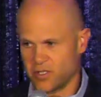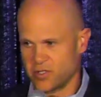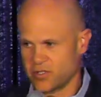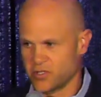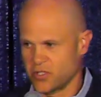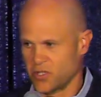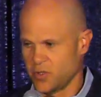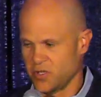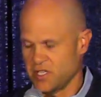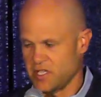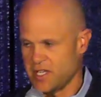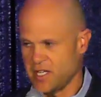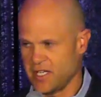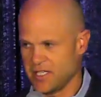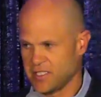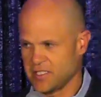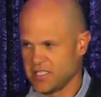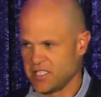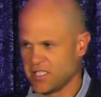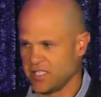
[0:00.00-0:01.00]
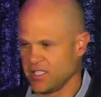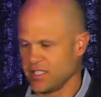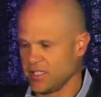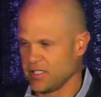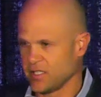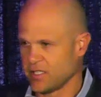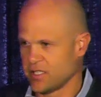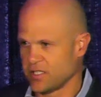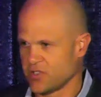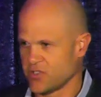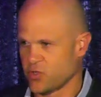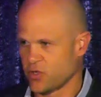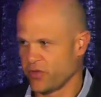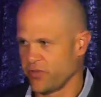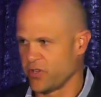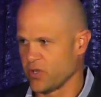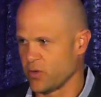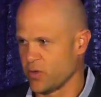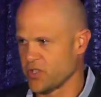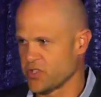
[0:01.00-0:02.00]
So in
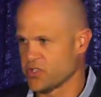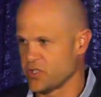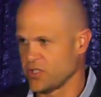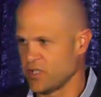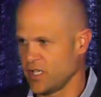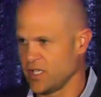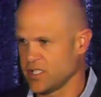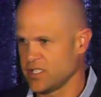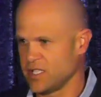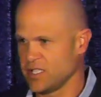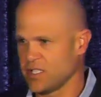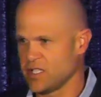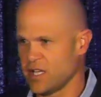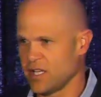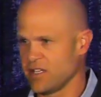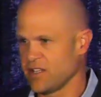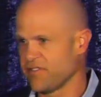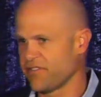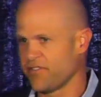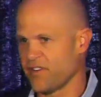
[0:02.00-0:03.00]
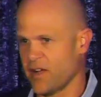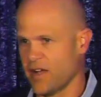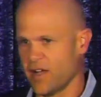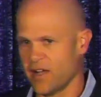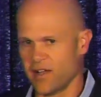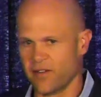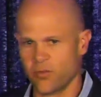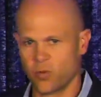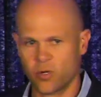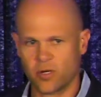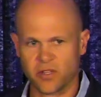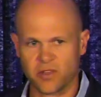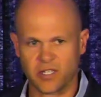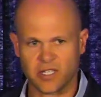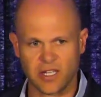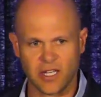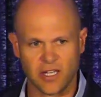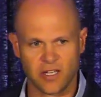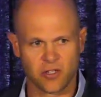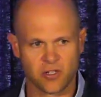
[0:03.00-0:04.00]
trivia question, 1995, where did the
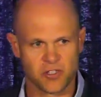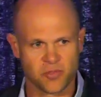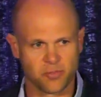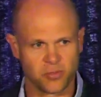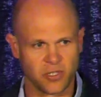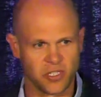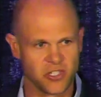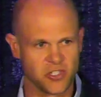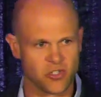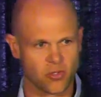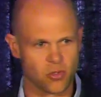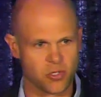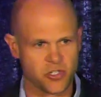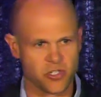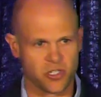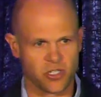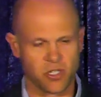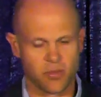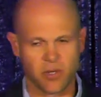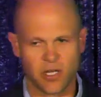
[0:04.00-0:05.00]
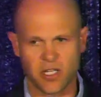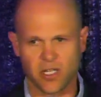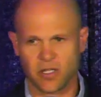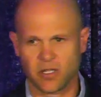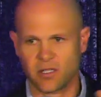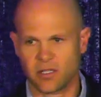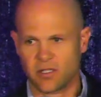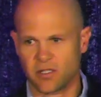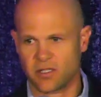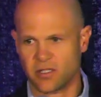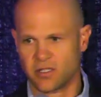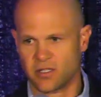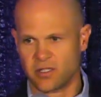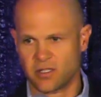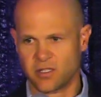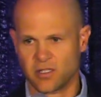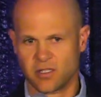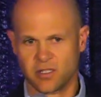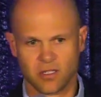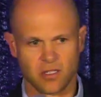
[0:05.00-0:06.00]
Gators play Georgia? Anybody?
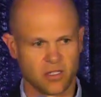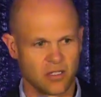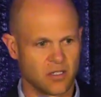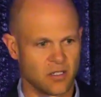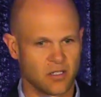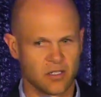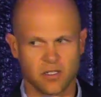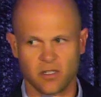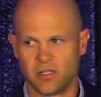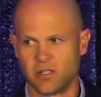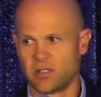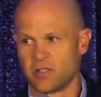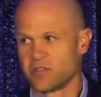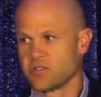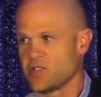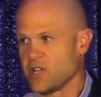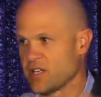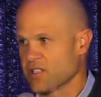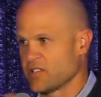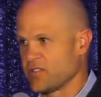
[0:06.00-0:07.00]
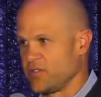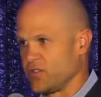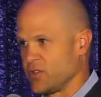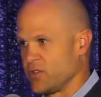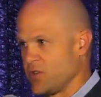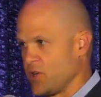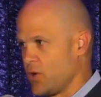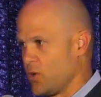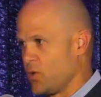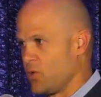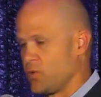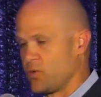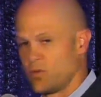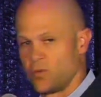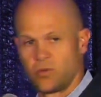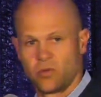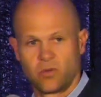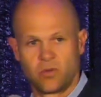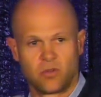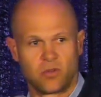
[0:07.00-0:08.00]
Jacksonville, no.
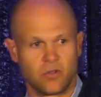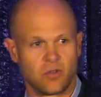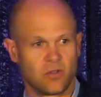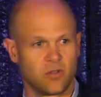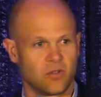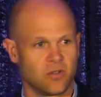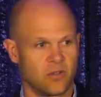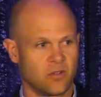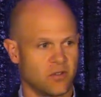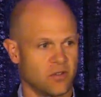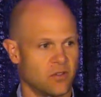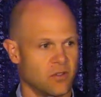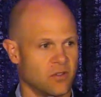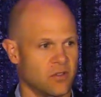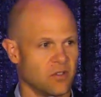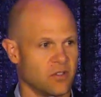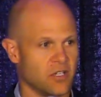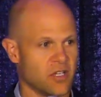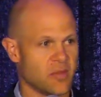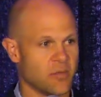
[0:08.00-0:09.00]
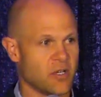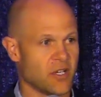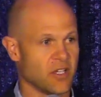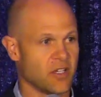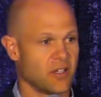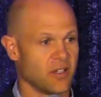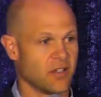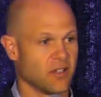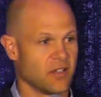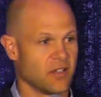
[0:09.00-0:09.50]
Anybody?